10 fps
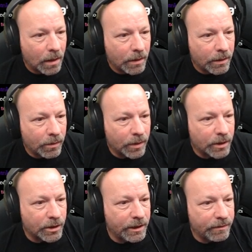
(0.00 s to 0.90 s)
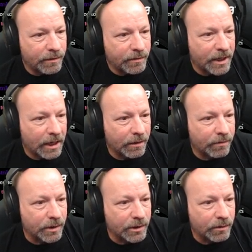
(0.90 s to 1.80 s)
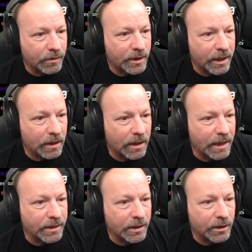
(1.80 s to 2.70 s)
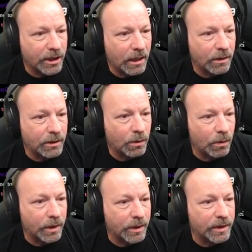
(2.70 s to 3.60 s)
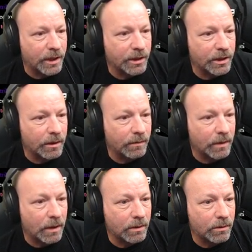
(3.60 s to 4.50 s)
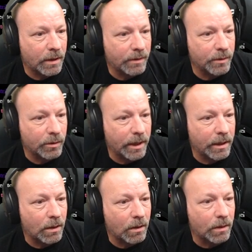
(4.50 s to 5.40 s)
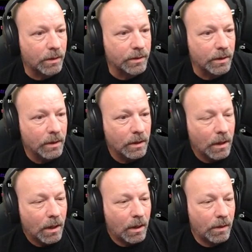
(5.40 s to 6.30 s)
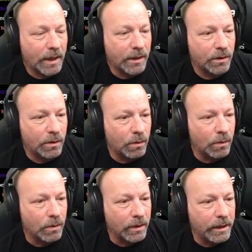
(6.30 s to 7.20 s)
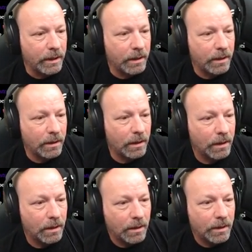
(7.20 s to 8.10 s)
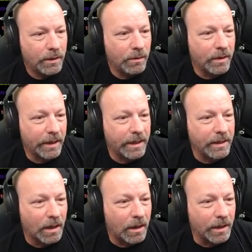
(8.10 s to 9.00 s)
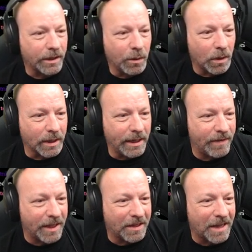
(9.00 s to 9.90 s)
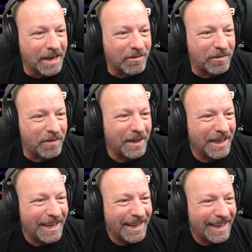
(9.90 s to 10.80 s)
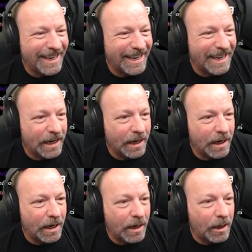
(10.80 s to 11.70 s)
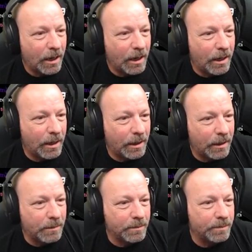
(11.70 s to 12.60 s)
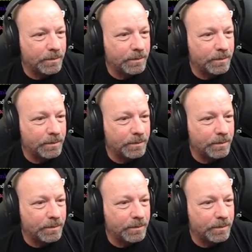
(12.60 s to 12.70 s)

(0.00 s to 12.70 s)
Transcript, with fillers: you are the chief of tech for the Silver State Classic Challenge organization. I've gotten to drive some great cars. Oh, that's cool, Lee. You lucky dog. You are living the life. Um,